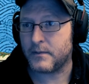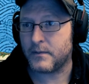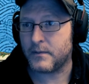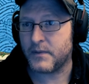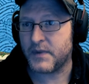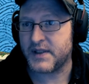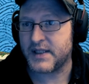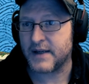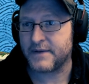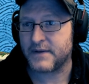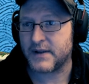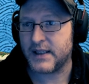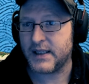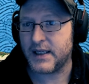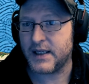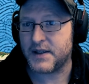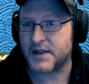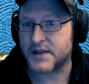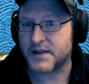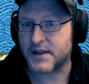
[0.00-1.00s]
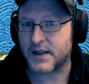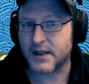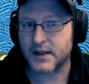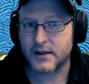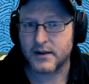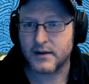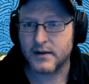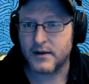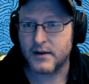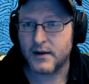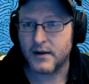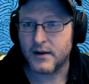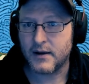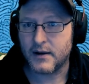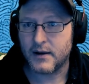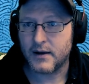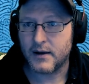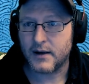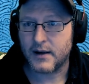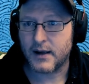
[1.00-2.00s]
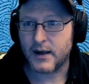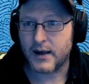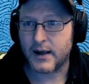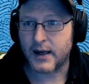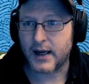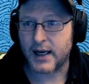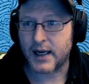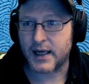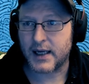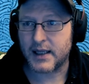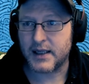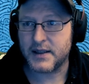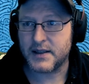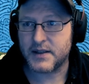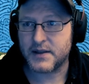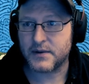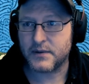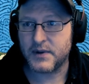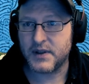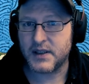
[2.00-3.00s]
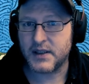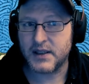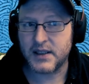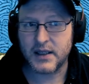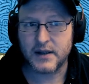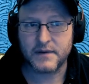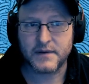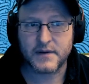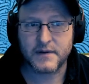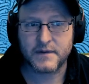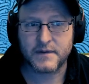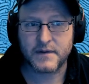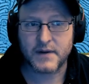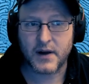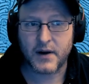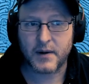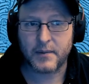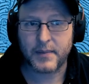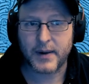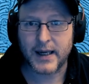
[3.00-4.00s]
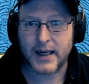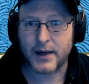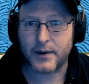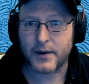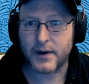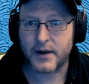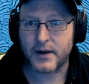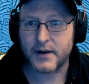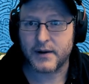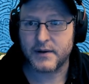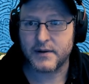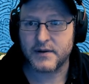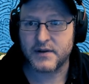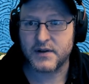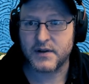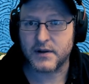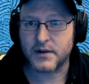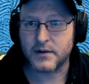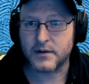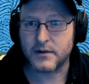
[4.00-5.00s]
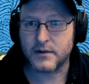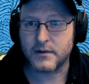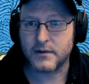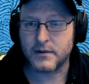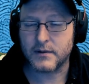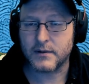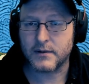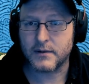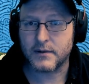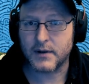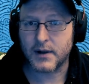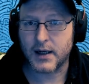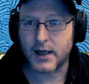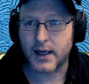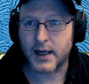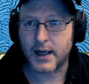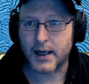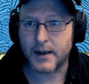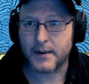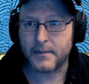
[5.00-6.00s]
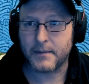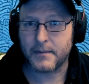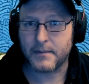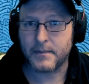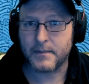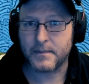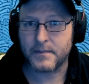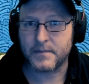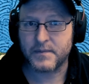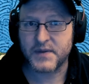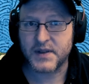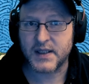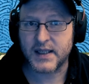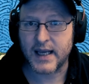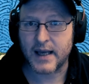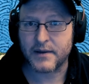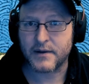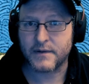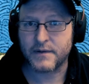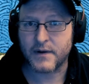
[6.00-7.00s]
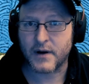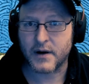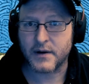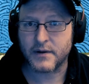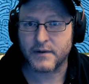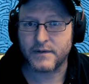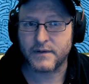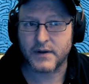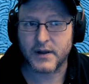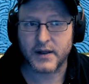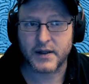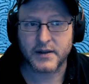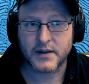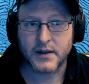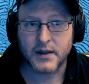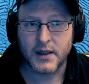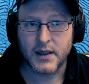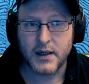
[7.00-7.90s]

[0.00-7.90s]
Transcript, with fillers: we definitely Aegising, and we can Gift of Flowing Power to um to get the Fire and the Flood.